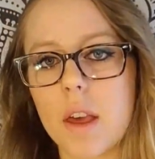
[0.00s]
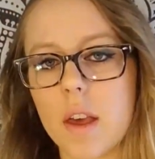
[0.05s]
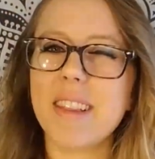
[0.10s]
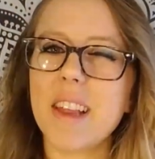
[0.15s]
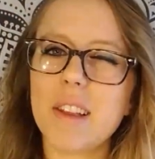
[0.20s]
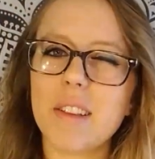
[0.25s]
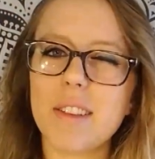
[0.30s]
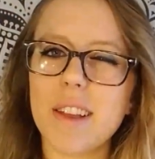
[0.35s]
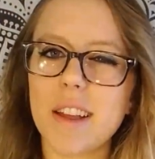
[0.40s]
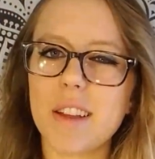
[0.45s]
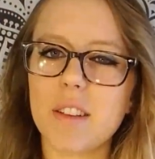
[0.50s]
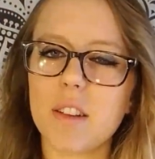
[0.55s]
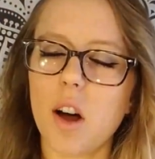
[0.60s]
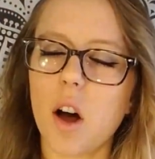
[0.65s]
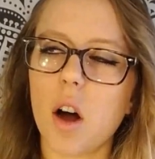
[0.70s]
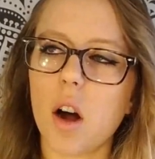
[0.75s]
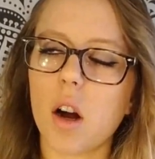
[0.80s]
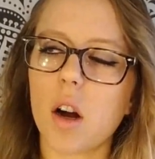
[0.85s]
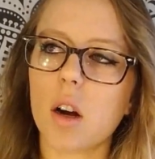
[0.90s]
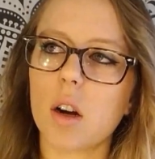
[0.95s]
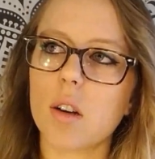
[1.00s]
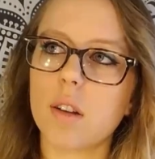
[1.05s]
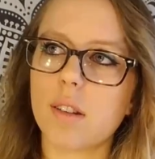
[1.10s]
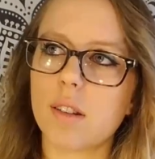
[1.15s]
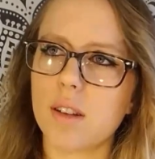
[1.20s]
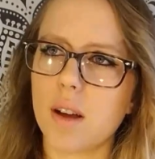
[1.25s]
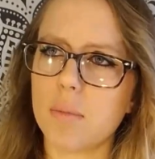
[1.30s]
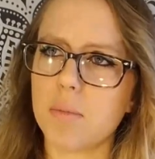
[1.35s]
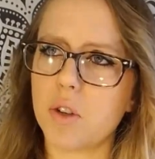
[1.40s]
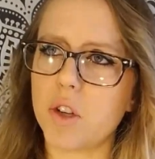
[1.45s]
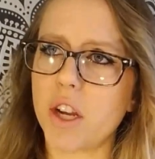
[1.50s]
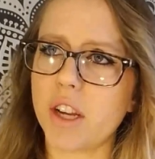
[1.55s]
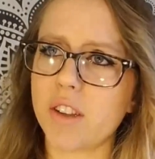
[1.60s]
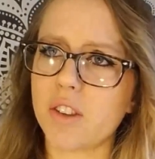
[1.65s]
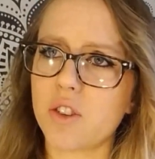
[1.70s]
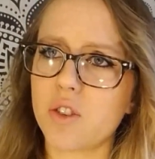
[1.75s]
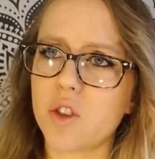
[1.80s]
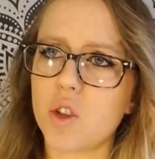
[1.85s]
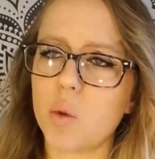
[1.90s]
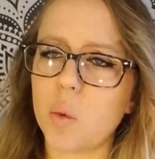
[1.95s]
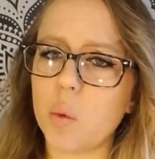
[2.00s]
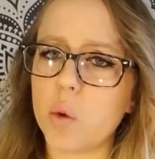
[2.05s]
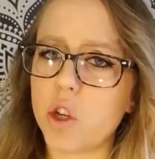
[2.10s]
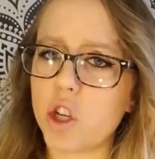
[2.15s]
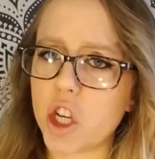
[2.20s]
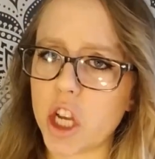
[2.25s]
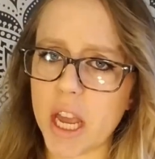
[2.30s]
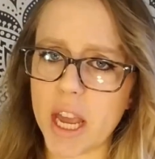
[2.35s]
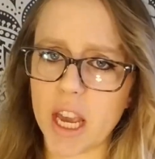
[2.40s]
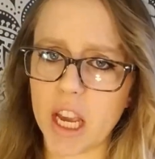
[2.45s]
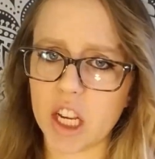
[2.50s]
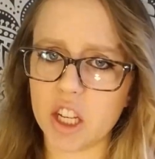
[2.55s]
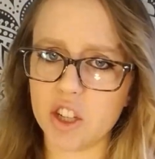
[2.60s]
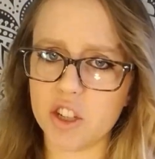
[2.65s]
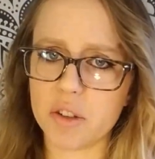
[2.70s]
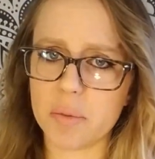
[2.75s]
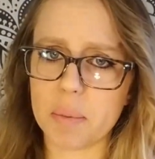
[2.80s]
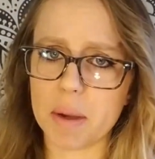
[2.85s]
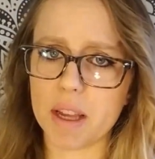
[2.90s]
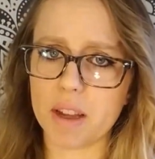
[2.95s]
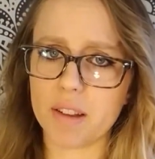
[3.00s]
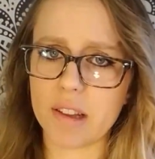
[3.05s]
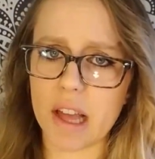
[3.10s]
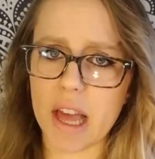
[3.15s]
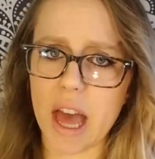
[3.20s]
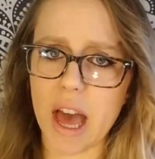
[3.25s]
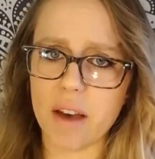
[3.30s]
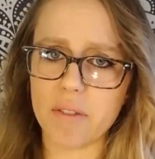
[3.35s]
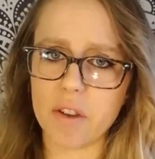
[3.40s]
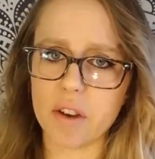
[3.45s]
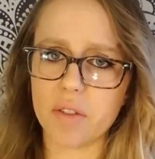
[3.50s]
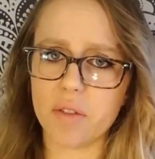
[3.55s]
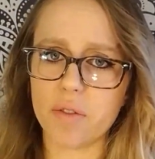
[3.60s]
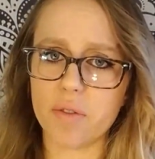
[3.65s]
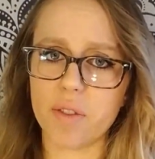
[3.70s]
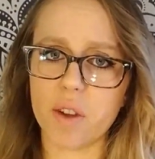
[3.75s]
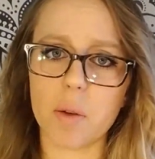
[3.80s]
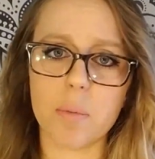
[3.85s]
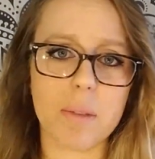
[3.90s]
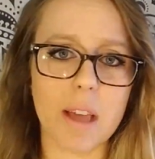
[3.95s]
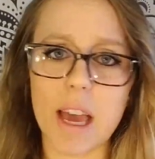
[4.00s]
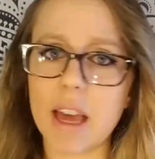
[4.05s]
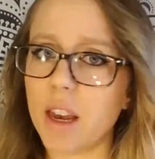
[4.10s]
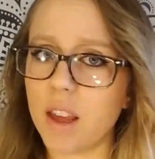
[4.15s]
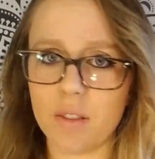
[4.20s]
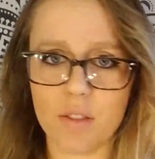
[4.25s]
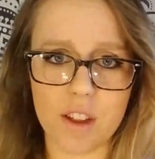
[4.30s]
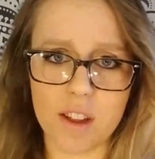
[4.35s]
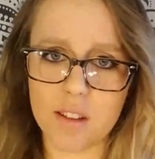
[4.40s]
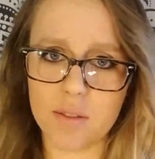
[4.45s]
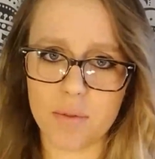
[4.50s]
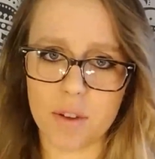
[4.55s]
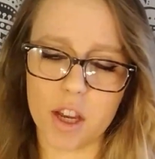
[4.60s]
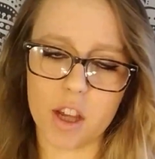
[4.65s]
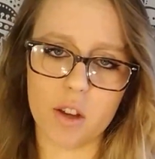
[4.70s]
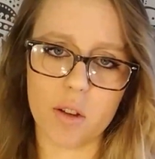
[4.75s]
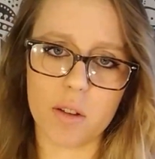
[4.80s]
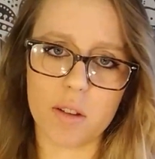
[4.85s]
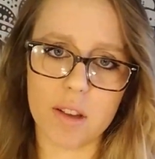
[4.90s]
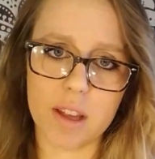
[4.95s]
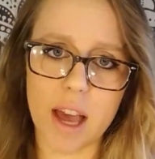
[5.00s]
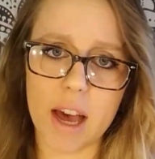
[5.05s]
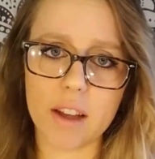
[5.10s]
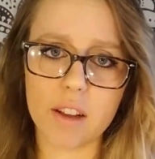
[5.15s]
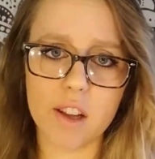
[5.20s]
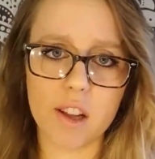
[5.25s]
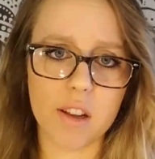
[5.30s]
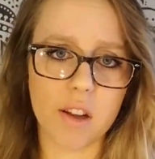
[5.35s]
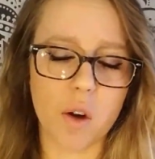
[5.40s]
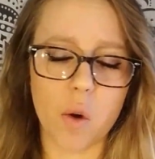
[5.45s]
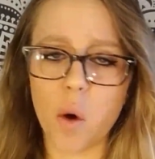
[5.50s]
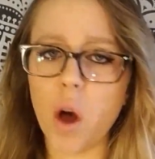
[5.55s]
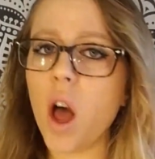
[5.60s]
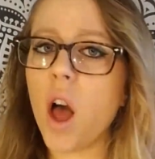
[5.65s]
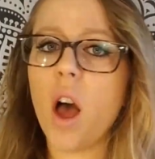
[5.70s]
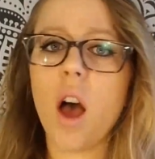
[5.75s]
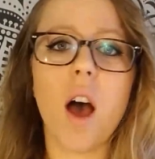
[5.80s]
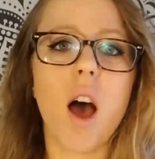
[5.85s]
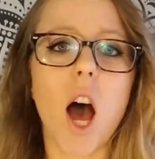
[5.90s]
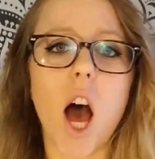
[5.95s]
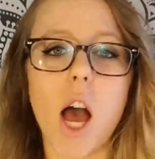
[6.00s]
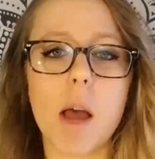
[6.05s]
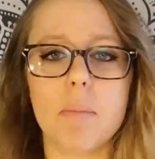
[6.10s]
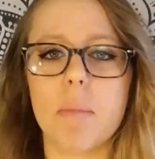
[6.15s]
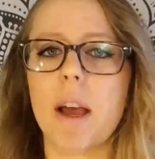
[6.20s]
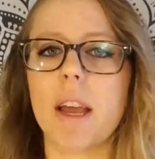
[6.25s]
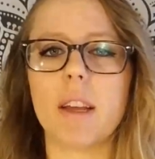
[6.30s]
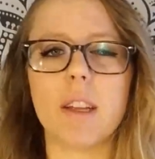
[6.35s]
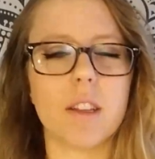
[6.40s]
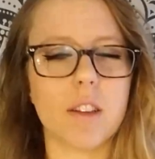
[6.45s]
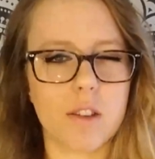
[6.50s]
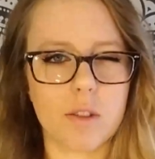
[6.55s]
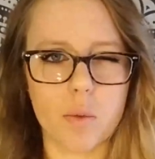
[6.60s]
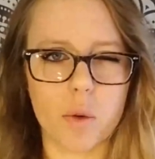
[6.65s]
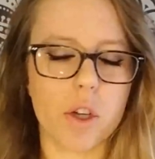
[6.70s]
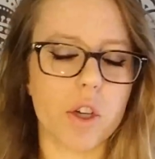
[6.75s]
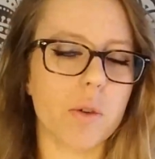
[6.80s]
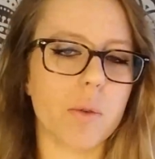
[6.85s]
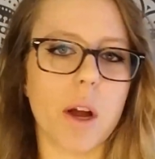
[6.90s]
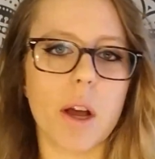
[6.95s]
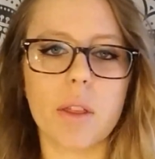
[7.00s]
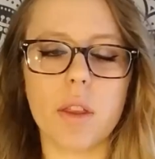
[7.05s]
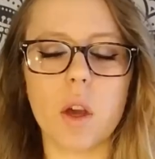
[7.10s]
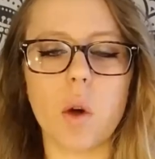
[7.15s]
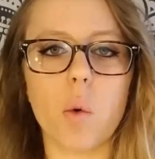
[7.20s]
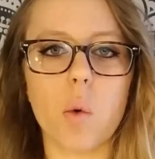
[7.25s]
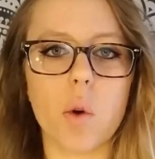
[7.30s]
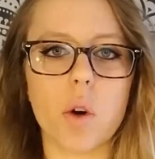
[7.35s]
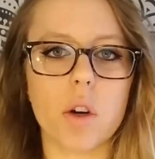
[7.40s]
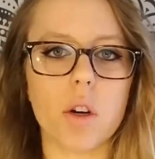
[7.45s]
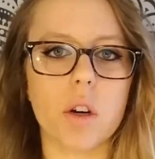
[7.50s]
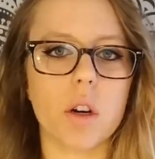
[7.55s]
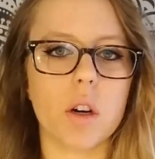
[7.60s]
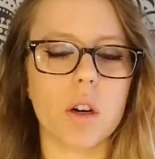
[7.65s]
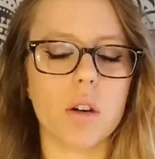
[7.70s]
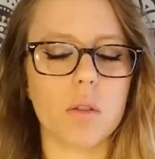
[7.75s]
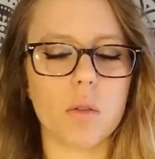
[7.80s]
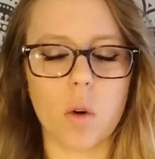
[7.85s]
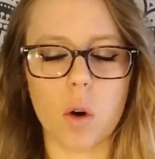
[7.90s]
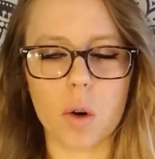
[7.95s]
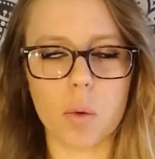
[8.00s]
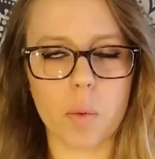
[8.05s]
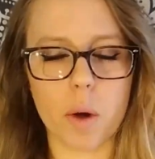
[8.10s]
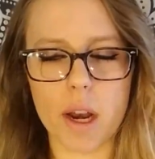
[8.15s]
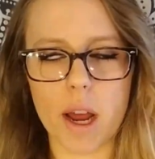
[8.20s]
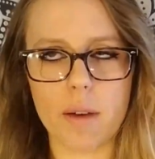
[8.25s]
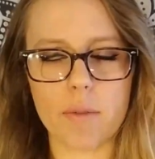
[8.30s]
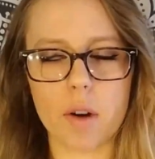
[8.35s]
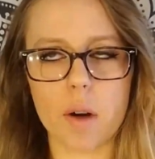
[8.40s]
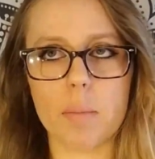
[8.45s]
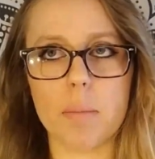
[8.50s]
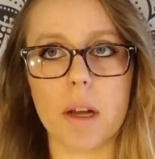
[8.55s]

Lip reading: These things are subject to change because I haven't filmed any of these videos yet, so I might switch around the order or whatever.